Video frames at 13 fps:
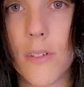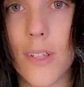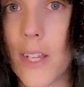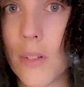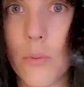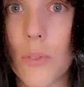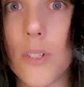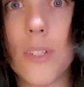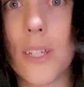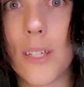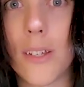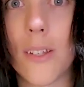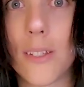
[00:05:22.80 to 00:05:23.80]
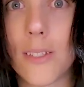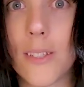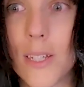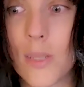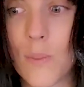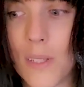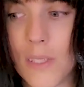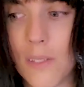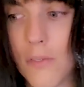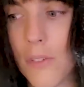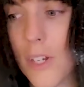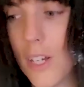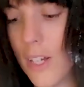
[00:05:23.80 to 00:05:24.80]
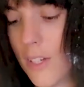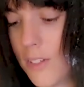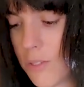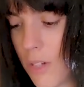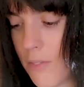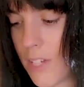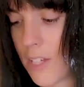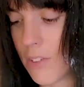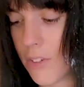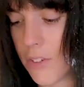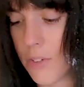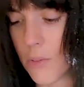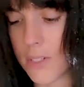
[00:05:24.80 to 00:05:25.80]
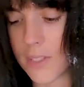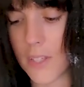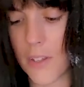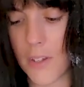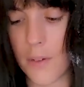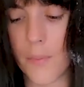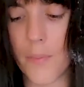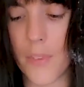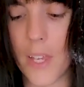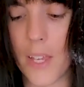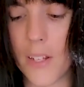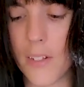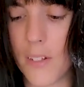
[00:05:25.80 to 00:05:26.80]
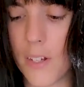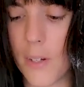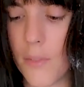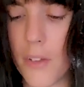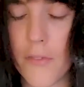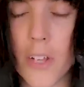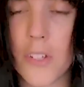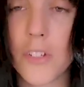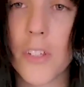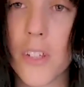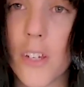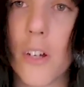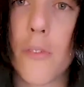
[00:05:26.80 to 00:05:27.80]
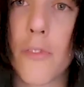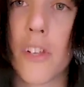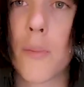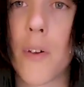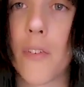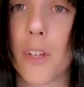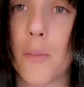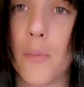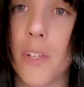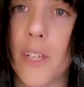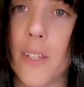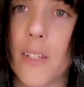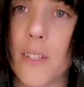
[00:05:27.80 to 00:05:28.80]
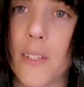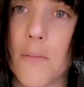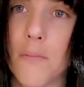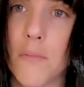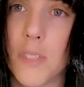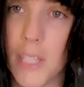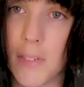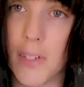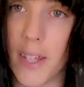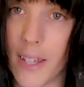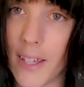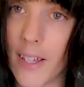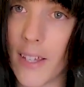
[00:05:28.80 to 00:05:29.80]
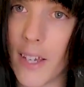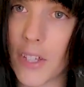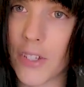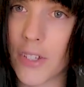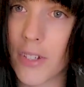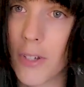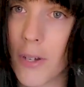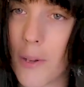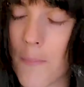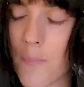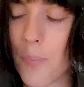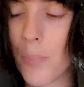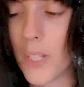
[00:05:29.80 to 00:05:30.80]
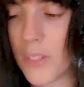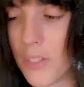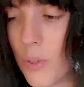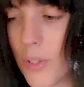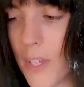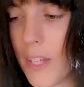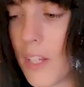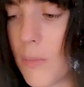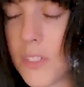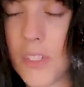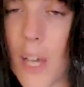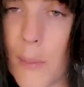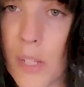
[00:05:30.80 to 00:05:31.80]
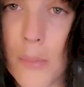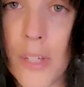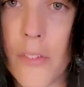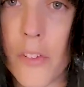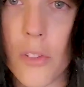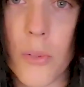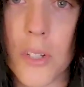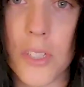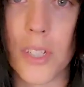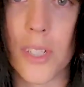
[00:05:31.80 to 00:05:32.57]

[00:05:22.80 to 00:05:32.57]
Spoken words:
Like, ridiculously expensive. So I've downloaded the rest of them, and eventually, hopefully, I'll be able to complete the DVD collection. But until then, I'm just happy to be able to watch